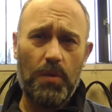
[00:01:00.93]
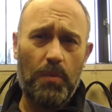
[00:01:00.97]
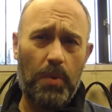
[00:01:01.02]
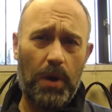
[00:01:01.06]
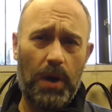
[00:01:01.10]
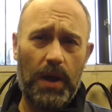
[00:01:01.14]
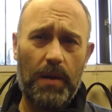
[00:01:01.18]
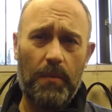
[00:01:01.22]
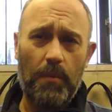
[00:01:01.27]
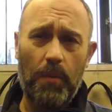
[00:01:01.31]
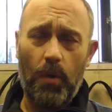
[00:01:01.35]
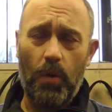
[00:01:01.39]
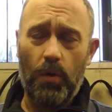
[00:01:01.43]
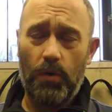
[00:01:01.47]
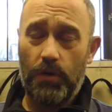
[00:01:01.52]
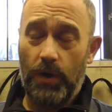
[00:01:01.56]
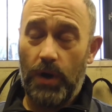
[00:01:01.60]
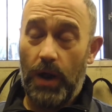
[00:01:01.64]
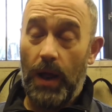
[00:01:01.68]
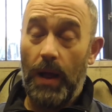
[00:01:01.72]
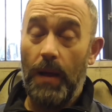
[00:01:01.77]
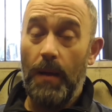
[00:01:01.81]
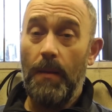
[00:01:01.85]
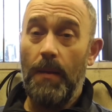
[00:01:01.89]
you buy a
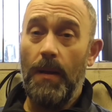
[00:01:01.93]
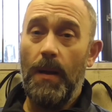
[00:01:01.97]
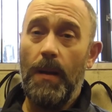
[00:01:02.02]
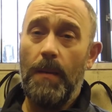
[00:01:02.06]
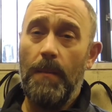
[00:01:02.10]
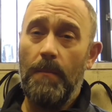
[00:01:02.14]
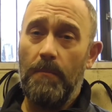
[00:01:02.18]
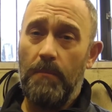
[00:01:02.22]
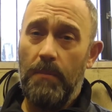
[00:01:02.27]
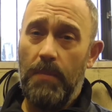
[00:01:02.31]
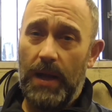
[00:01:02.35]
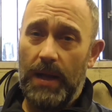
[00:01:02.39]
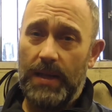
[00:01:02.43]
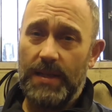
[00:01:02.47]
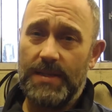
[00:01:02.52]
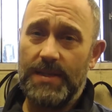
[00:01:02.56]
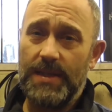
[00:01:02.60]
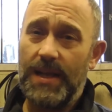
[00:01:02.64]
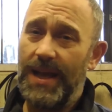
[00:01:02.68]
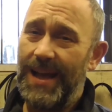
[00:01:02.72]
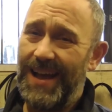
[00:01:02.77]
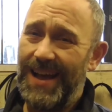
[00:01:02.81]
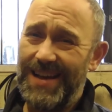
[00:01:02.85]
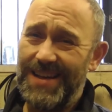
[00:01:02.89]
Mora.
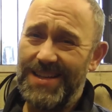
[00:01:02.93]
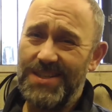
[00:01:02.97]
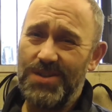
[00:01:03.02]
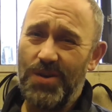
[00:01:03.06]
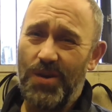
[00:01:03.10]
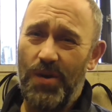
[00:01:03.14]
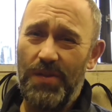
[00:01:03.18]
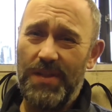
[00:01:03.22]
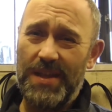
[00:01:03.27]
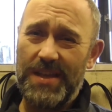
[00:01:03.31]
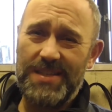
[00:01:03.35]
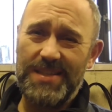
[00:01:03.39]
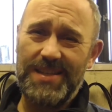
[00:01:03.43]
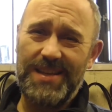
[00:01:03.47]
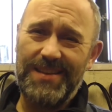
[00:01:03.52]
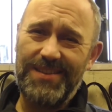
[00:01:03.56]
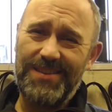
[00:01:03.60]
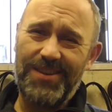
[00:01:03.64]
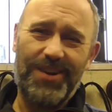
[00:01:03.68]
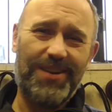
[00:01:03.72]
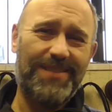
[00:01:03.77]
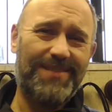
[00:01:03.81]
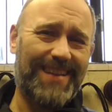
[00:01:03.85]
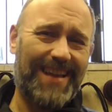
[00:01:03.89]
But I saw this and
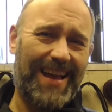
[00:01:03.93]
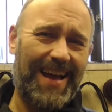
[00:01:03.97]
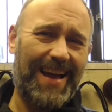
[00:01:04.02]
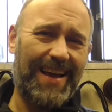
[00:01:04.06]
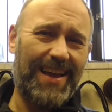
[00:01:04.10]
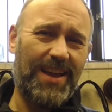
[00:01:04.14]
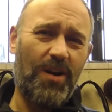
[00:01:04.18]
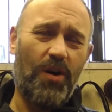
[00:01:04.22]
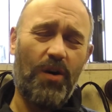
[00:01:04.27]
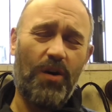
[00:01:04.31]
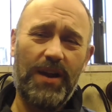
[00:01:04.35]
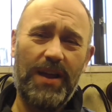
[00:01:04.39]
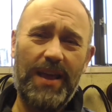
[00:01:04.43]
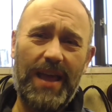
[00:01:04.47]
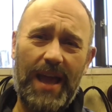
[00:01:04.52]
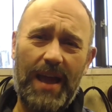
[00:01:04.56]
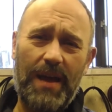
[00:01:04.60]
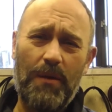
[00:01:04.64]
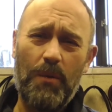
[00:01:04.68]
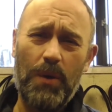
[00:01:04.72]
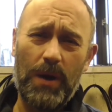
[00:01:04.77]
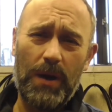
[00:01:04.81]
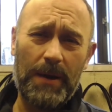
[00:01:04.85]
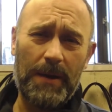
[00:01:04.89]
I thought, I gotta
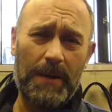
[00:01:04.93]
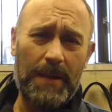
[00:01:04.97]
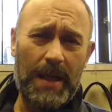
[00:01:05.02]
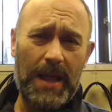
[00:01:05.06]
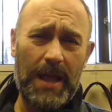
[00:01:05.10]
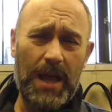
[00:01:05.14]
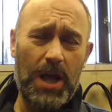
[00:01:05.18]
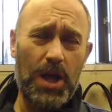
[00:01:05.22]
get one.